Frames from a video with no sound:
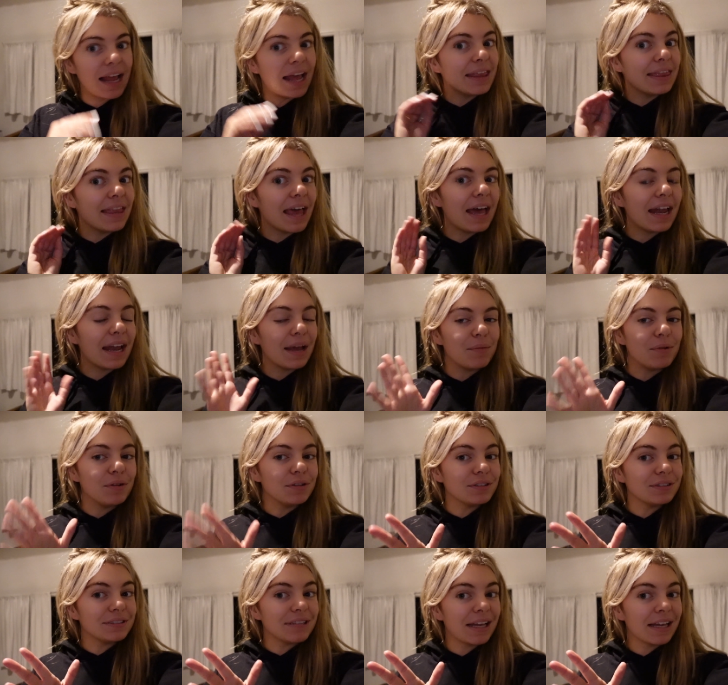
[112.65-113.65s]
And then I'm
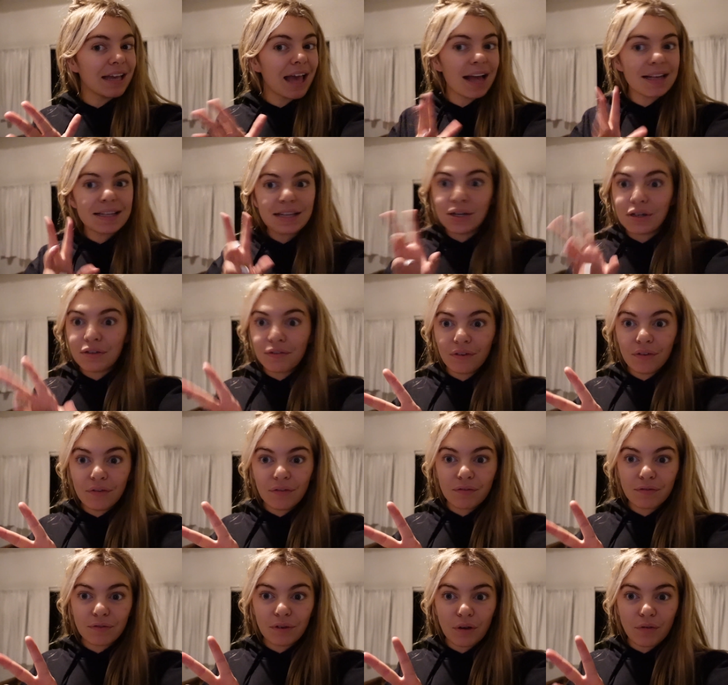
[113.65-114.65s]
also staying at another
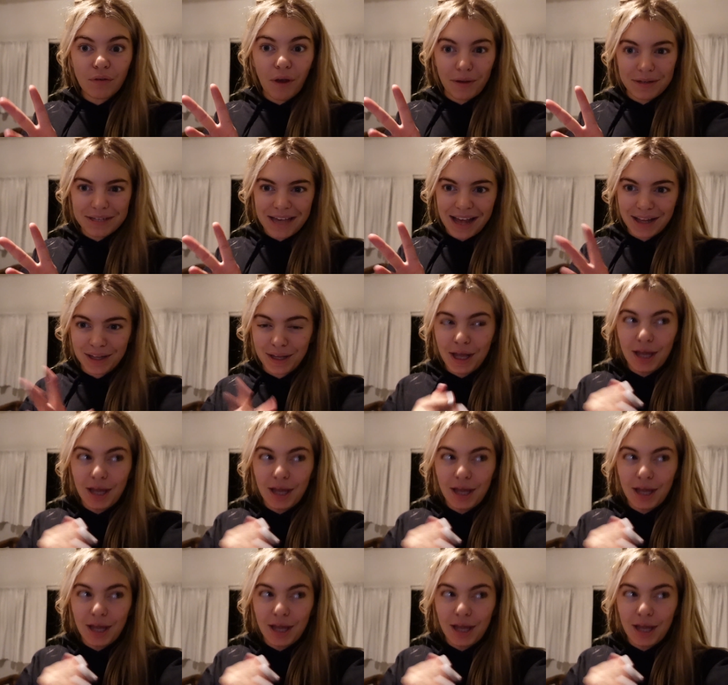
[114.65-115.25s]
fourth hotel.